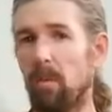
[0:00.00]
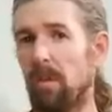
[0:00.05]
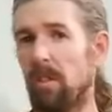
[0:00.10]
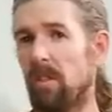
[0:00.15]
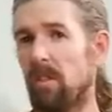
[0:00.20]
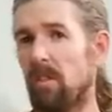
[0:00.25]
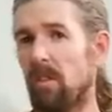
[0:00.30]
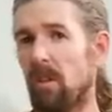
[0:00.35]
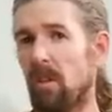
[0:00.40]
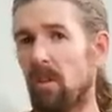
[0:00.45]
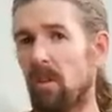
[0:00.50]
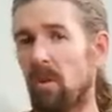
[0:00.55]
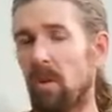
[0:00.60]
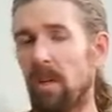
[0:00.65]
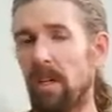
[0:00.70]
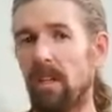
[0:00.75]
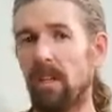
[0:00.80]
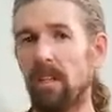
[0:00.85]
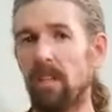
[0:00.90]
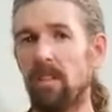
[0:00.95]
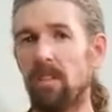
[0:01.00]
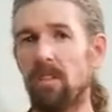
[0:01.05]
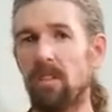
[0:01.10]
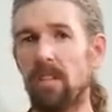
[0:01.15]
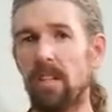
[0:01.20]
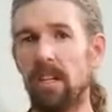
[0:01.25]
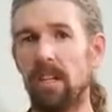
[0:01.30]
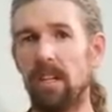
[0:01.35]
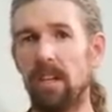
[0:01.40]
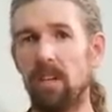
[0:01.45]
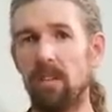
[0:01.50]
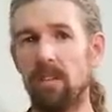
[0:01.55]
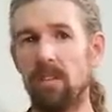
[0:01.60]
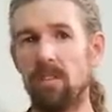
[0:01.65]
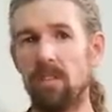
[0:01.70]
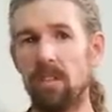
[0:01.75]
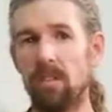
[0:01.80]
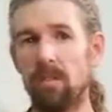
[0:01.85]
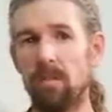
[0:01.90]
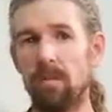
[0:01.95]
We don't quite understand how these
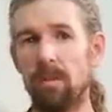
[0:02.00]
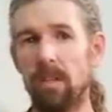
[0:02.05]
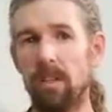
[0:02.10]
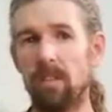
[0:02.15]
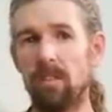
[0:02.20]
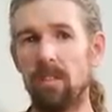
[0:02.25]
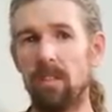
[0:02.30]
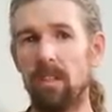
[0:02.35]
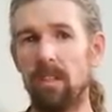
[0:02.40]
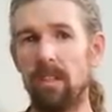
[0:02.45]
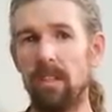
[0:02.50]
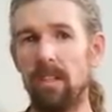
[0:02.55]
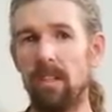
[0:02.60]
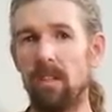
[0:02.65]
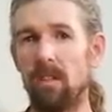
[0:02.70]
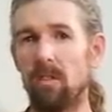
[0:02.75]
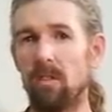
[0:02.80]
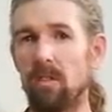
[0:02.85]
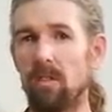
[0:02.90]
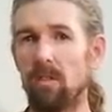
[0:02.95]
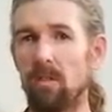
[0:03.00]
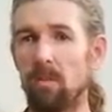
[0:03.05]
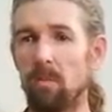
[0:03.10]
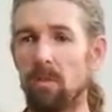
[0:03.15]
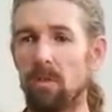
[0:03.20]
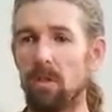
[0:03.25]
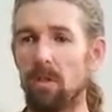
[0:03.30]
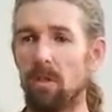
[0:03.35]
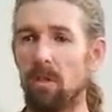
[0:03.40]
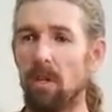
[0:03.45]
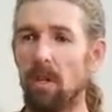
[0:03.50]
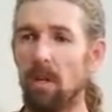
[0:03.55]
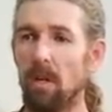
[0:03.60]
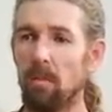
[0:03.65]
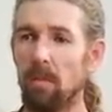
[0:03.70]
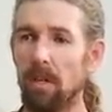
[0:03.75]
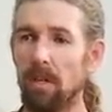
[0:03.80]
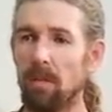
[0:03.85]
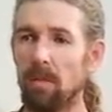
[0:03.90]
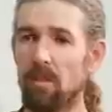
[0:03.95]
things function in the ecosystem. So
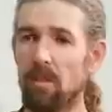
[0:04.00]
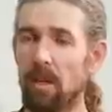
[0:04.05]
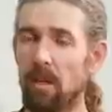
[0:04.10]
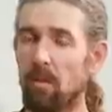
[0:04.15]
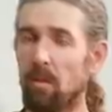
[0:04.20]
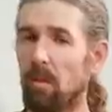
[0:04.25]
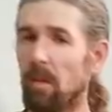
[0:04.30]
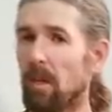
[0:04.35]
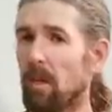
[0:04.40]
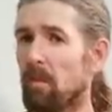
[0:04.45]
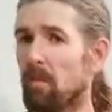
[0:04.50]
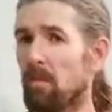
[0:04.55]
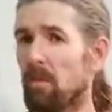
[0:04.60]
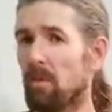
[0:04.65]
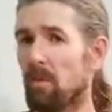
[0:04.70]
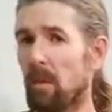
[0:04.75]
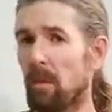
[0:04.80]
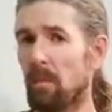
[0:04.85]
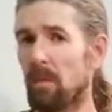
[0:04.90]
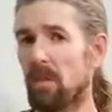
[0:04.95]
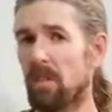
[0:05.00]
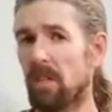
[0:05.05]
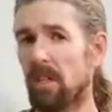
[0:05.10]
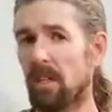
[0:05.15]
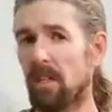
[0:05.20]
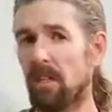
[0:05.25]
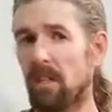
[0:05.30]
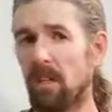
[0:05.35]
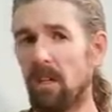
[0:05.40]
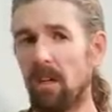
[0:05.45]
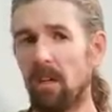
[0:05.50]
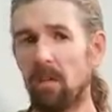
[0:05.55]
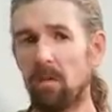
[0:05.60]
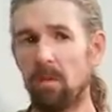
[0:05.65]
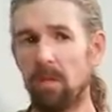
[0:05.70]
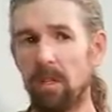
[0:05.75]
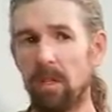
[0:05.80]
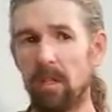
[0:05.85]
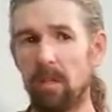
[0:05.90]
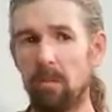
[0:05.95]
places like Williams represent
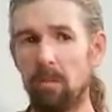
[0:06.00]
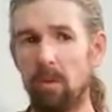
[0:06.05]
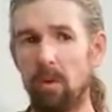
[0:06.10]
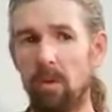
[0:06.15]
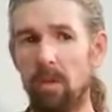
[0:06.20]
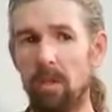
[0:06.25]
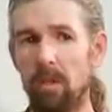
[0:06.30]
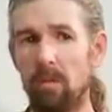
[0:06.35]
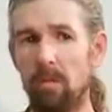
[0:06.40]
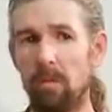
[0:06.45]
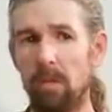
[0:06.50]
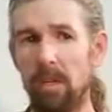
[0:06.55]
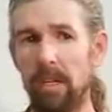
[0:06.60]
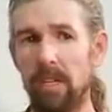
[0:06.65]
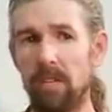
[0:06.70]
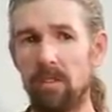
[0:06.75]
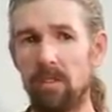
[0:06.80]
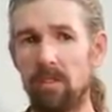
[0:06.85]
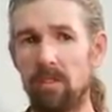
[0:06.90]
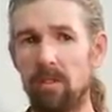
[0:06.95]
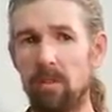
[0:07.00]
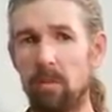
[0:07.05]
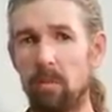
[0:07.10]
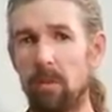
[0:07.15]
really important places to